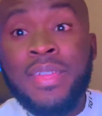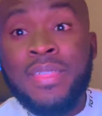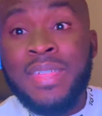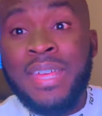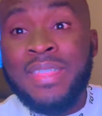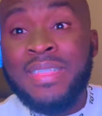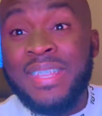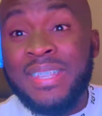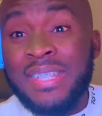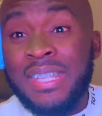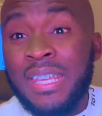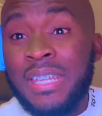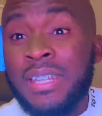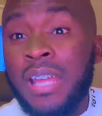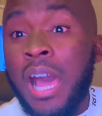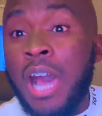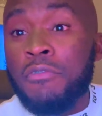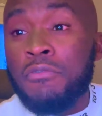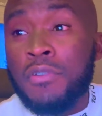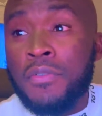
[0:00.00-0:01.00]
that the second
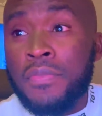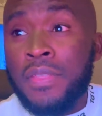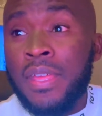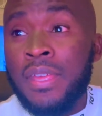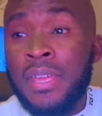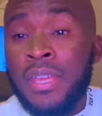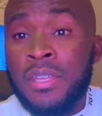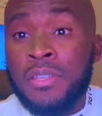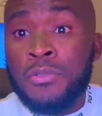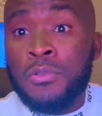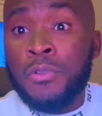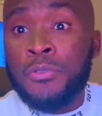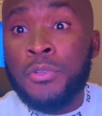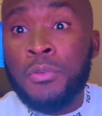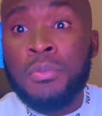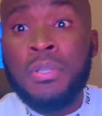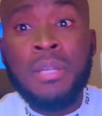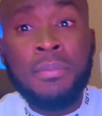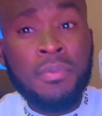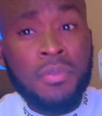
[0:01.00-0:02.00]
half of the year is also
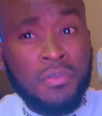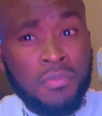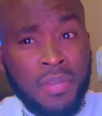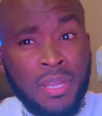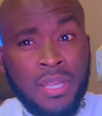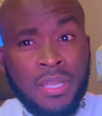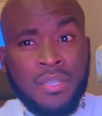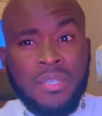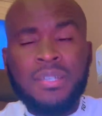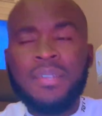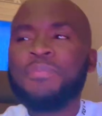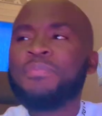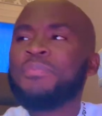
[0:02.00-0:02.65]
going to be great.